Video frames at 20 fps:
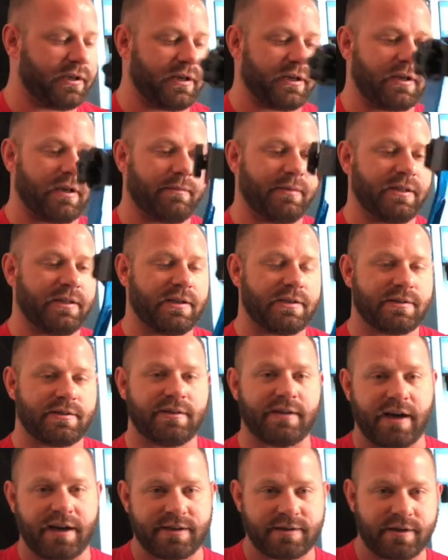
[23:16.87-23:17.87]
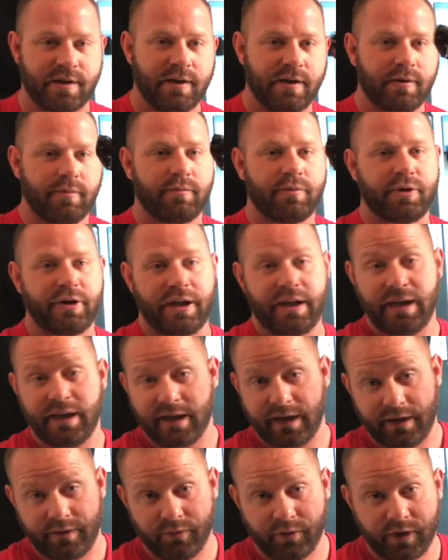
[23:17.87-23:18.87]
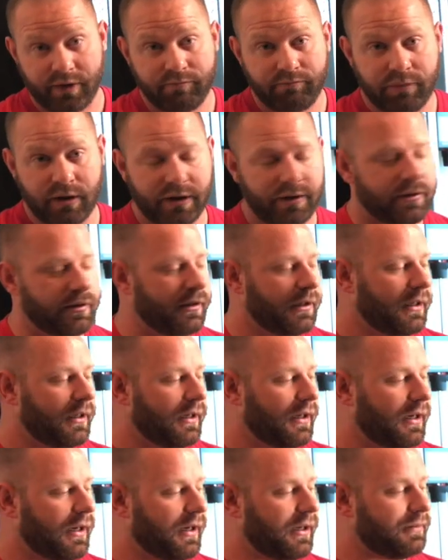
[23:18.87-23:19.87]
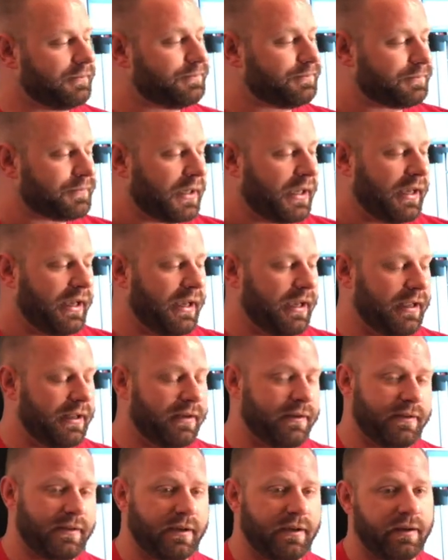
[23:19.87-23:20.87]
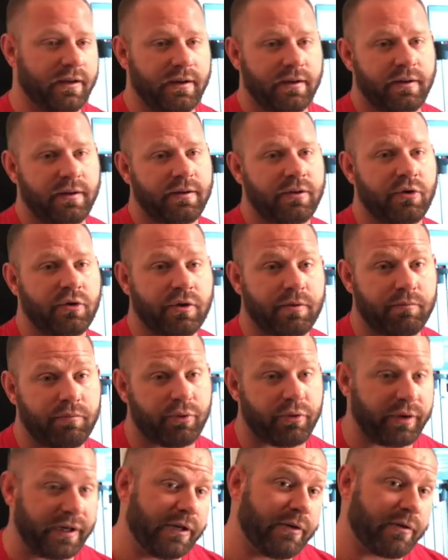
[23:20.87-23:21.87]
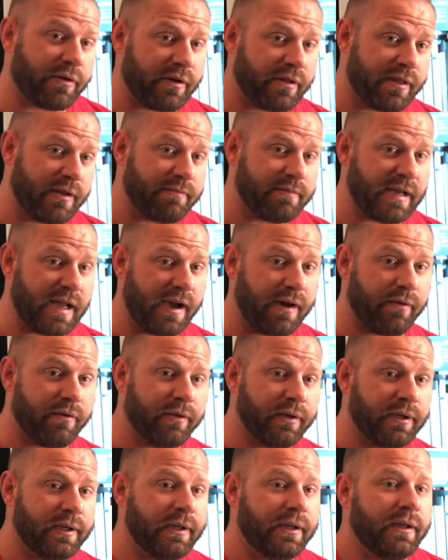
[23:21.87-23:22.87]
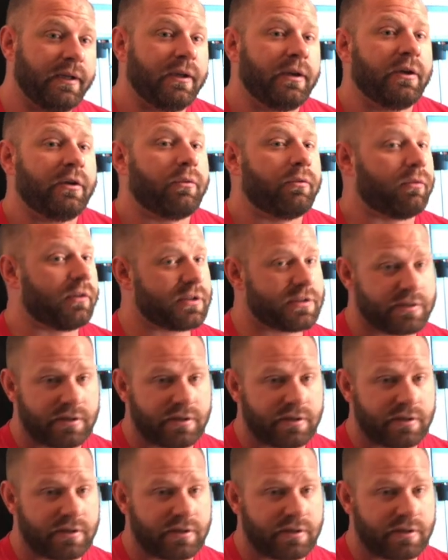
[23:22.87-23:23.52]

going to come in this nice, pretty N1 blue. And you can pre-order them now. Once